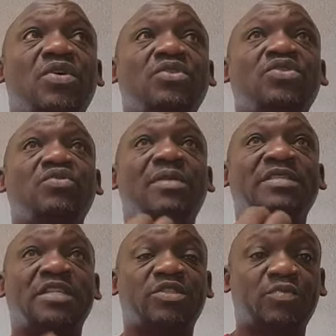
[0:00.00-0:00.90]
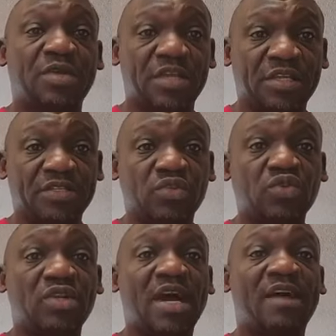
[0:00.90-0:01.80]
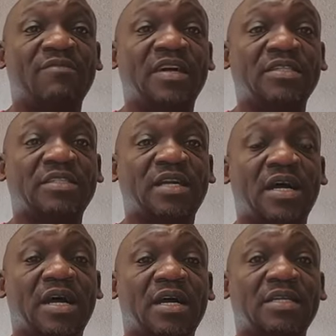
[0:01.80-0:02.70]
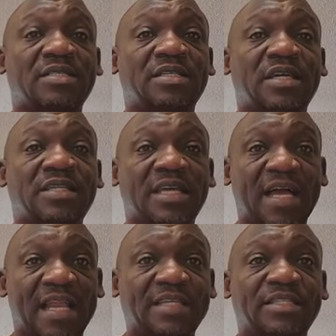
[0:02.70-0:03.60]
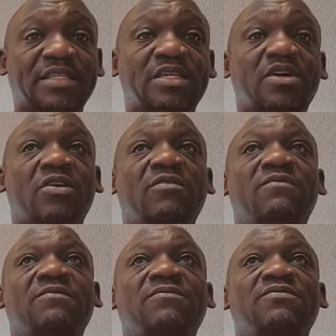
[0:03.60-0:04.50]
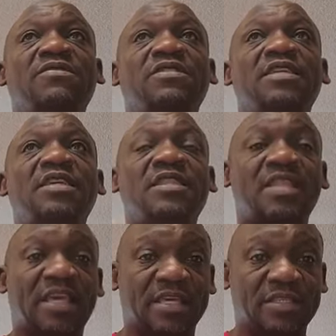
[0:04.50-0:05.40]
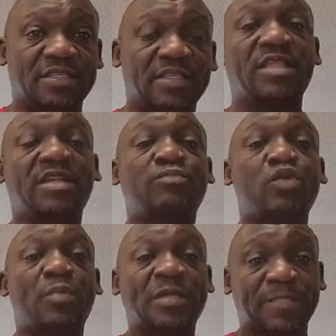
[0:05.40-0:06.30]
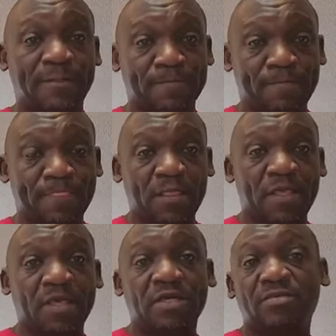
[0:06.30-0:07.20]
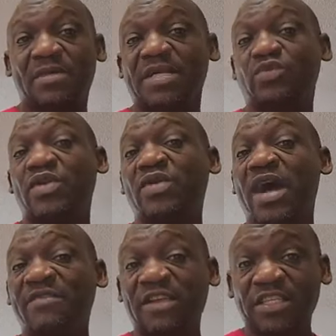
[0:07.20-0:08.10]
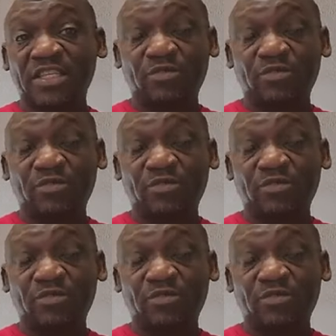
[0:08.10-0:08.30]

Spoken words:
you're not so much experienced. You don't have that technicality of seeing things, that property. But when you have an